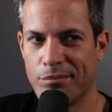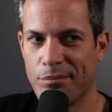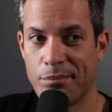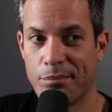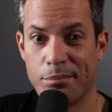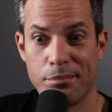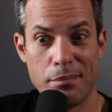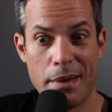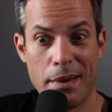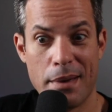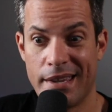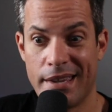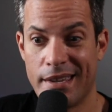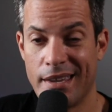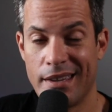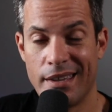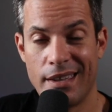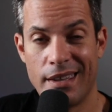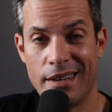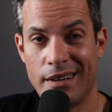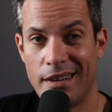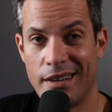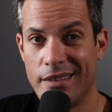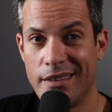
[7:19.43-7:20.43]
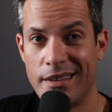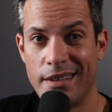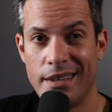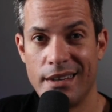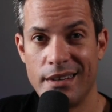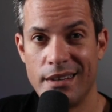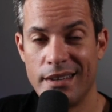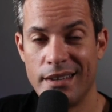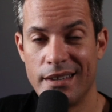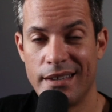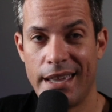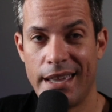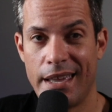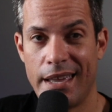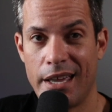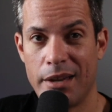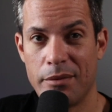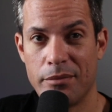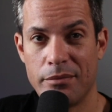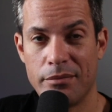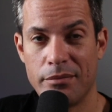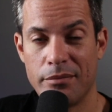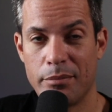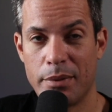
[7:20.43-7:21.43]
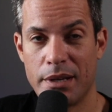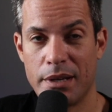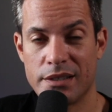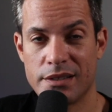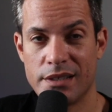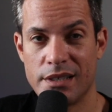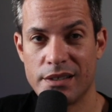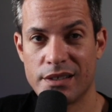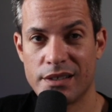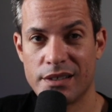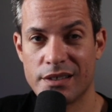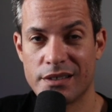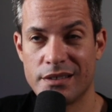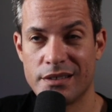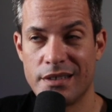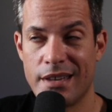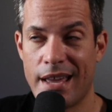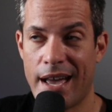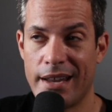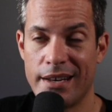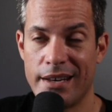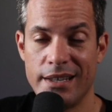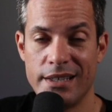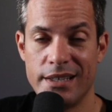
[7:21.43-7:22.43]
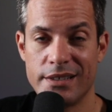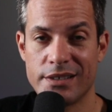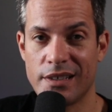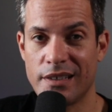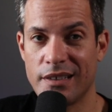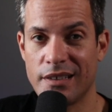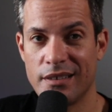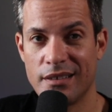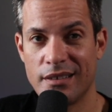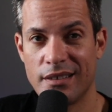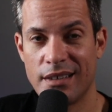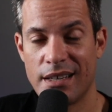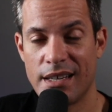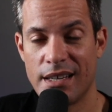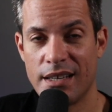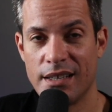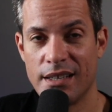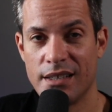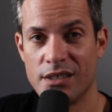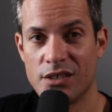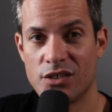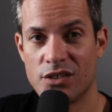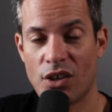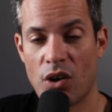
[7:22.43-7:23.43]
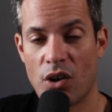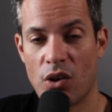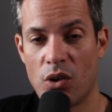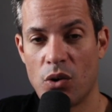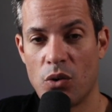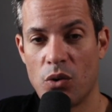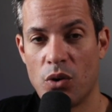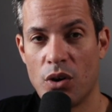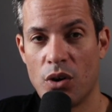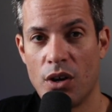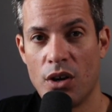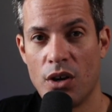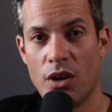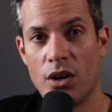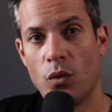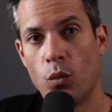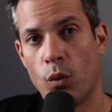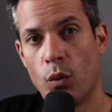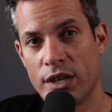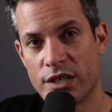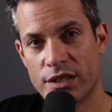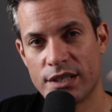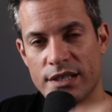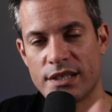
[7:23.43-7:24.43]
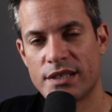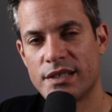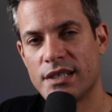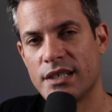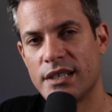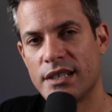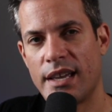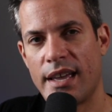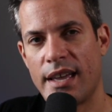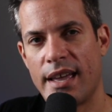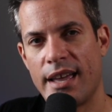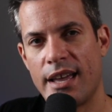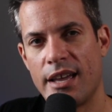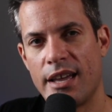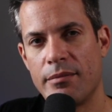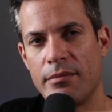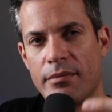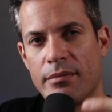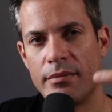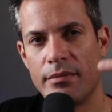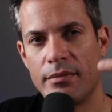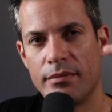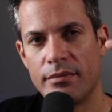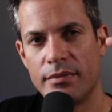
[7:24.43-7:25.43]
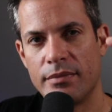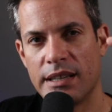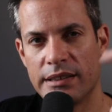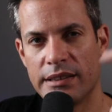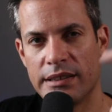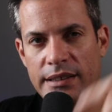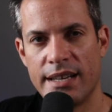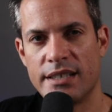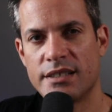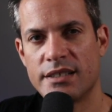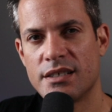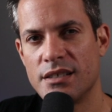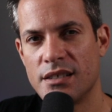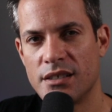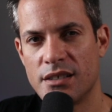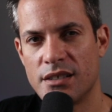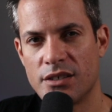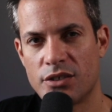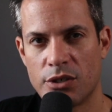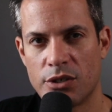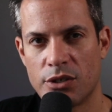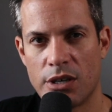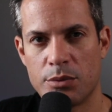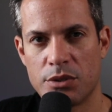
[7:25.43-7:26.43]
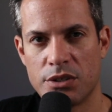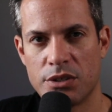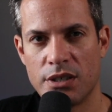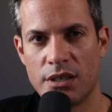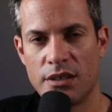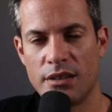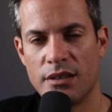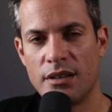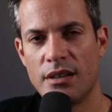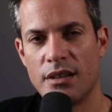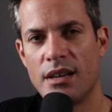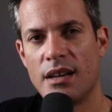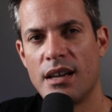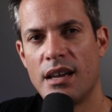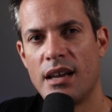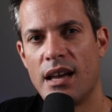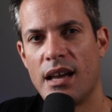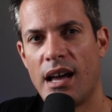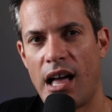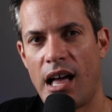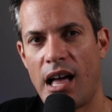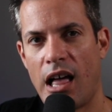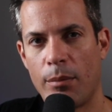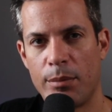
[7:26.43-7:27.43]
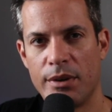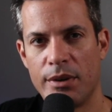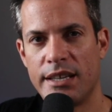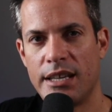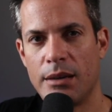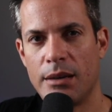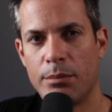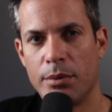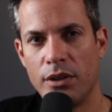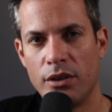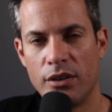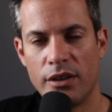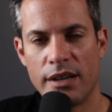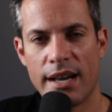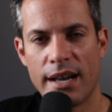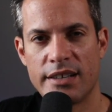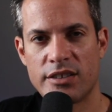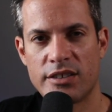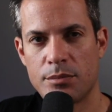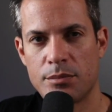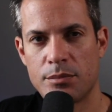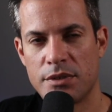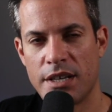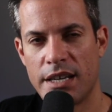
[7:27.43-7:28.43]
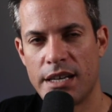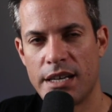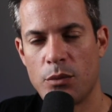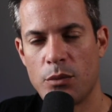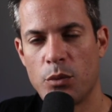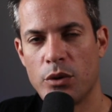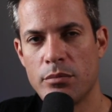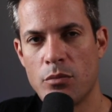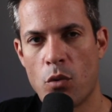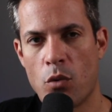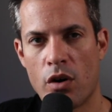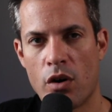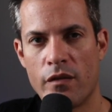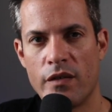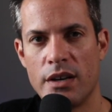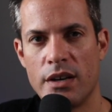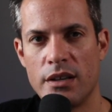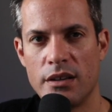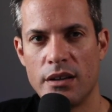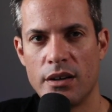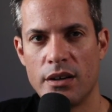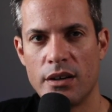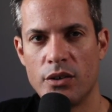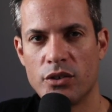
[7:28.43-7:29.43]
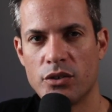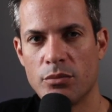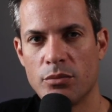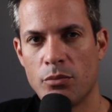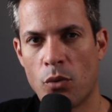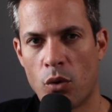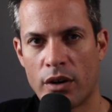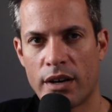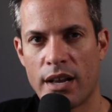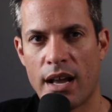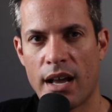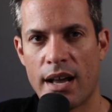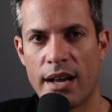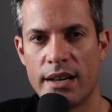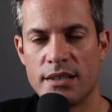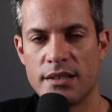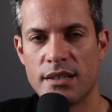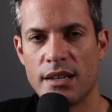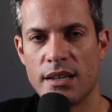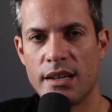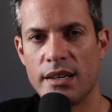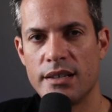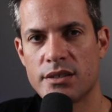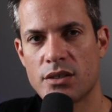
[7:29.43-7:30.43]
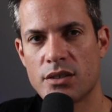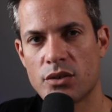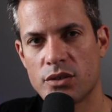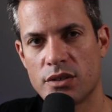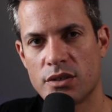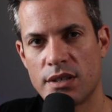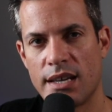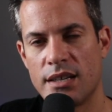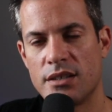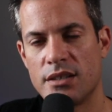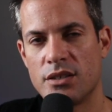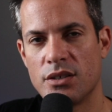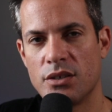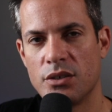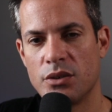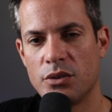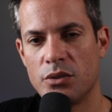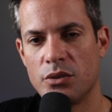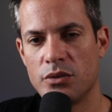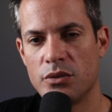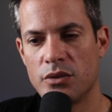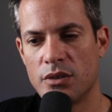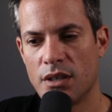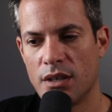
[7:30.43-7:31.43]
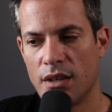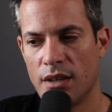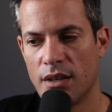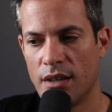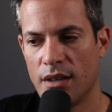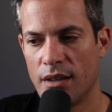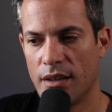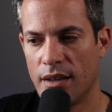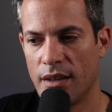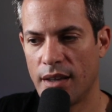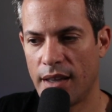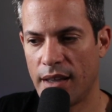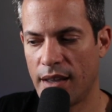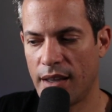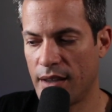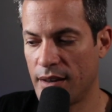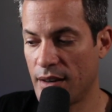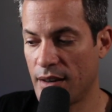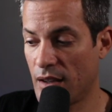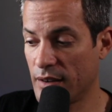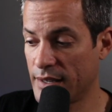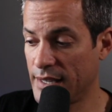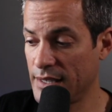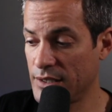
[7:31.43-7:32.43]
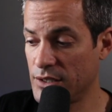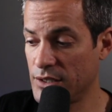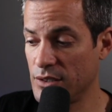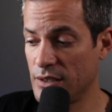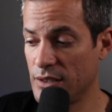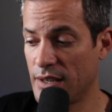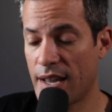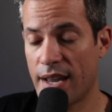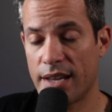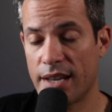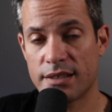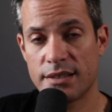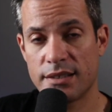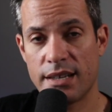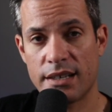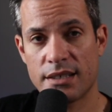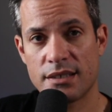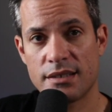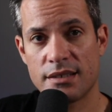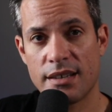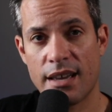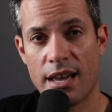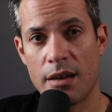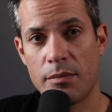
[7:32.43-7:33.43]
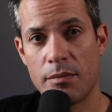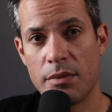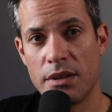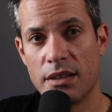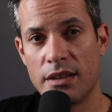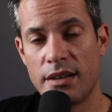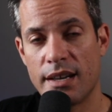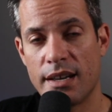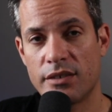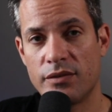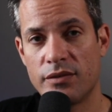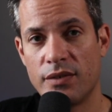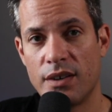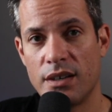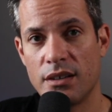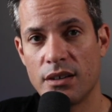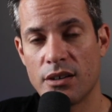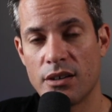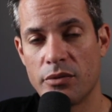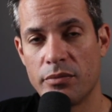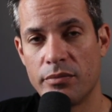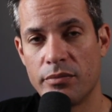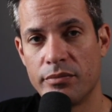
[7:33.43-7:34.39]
making it in the indie game business is not easy. So wishlist the game, the link's in the description. I'll be keeping you guys updated with more videos and more content, so stay tuned. And I'll catch you guys next time in the next video.